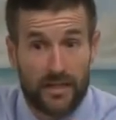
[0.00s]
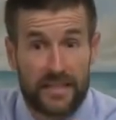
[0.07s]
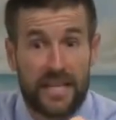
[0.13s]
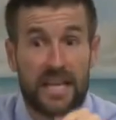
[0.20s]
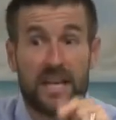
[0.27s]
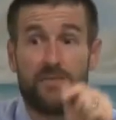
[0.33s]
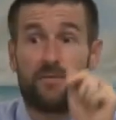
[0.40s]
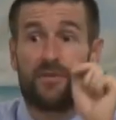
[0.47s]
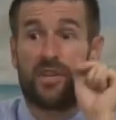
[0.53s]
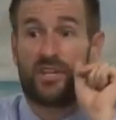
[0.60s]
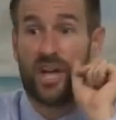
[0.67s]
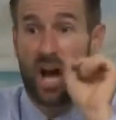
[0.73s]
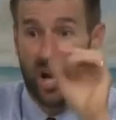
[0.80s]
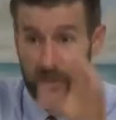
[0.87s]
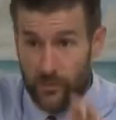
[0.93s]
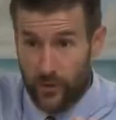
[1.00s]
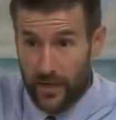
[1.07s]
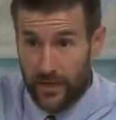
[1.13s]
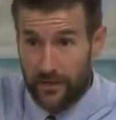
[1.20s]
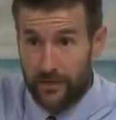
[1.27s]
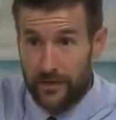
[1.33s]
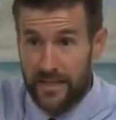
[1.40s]
Give the
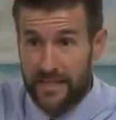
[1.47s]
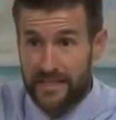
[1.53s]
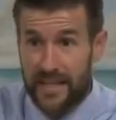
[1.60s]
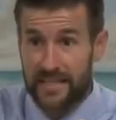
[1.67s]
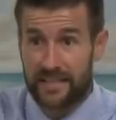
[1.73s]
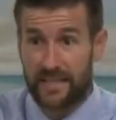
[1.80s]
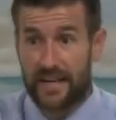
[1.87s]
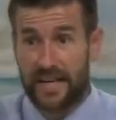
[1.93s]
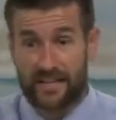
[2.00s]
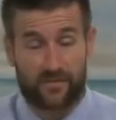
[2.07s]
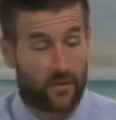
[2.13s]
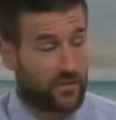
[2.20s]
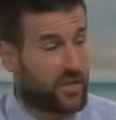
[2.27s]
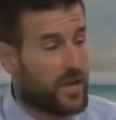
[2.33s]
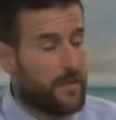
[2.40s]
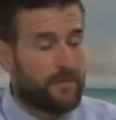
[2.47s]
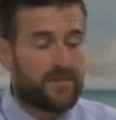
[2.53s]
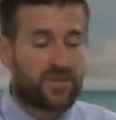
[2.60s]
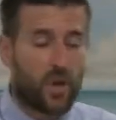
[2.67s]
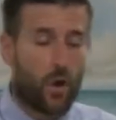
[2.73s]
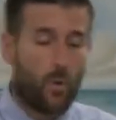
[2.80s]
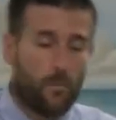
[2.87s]
doctrine, he says in the next verse.
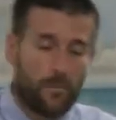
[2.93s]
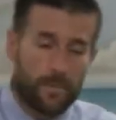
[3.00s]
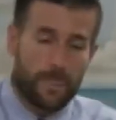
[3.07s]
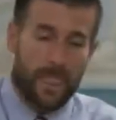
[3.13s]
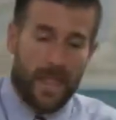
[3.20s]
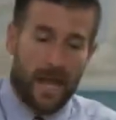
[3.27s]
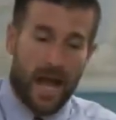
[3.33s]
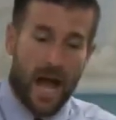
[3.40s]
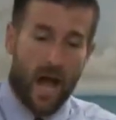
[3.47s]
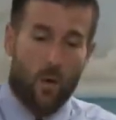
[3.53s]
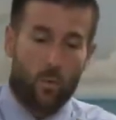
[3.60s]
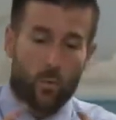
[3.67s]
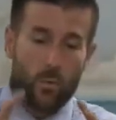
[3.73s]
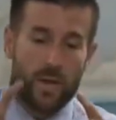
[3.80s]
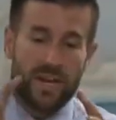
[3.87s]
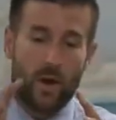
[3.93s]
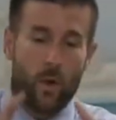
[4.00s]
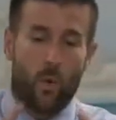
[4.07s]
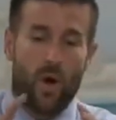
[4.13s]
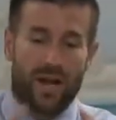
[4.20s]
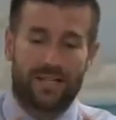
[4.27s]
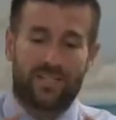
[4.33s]
So we
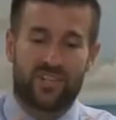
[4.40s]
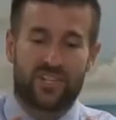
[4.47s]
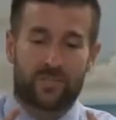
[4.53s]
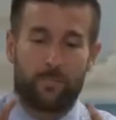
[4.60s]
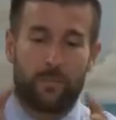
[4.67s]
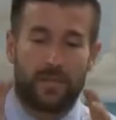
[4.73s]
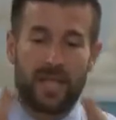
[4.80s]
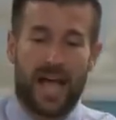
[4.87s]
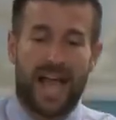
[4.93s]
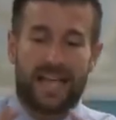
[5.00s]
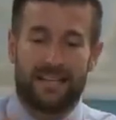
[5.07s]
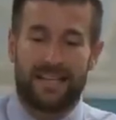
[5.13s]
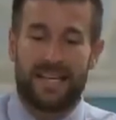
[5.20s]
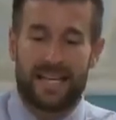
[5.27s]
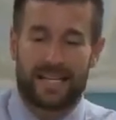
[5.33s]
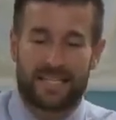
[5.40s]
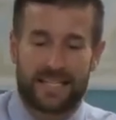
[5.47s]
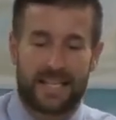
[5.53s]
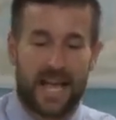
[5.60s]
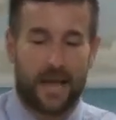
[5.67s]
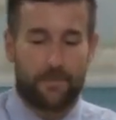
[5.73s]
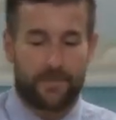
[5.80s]
don't want to just blindly
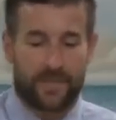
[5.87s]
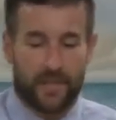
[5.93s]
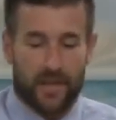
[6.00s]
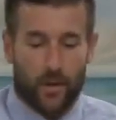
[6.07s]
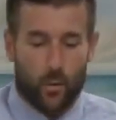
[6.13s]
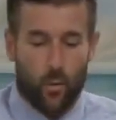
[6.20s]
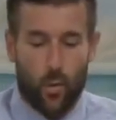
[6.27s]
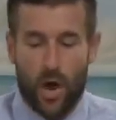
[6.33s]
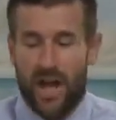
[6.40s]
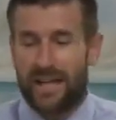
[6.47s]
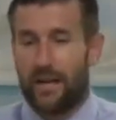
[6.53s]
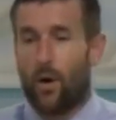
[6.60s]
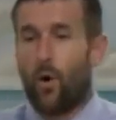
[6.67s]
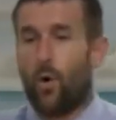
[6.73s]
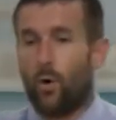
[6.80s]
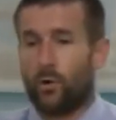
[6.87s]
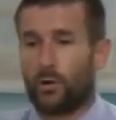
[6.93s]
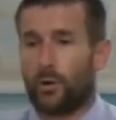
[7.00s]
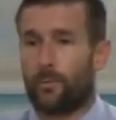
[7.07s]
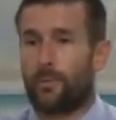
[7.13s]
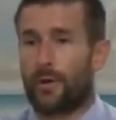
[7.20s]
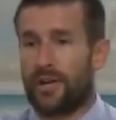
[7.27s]
accept what
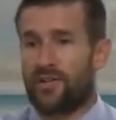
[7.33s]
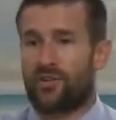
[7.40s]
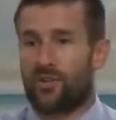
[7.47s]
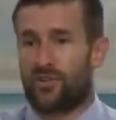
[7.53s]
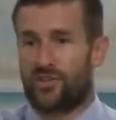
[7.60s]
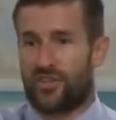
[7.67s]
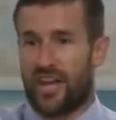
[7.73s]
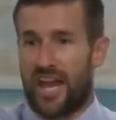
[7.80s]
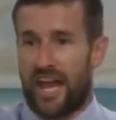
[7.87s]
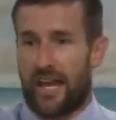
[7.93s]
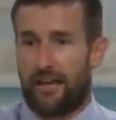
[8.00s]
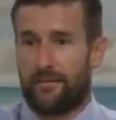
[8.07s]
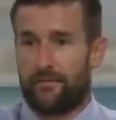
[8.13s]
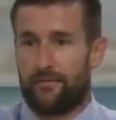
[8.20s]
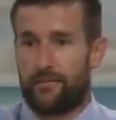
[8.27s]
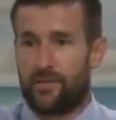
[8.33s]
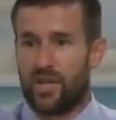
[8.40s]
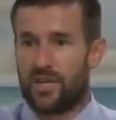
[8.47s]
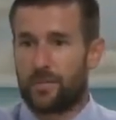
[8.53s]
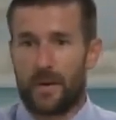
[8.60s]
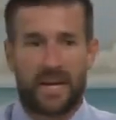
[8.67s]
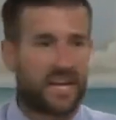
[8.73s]
older preachers say
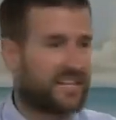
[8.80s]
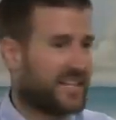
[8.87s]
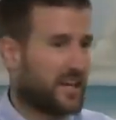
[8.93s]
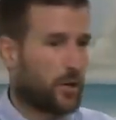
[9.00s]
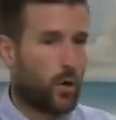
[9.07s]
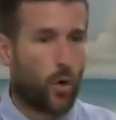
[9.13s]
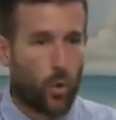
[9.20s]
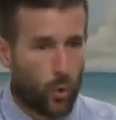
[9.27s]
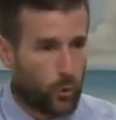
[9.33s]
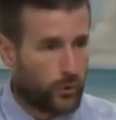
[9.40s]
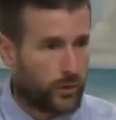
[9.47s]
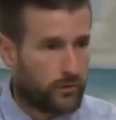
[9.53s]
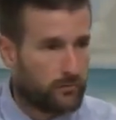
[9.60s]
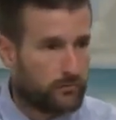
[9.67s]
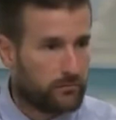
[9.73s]
just because they're old.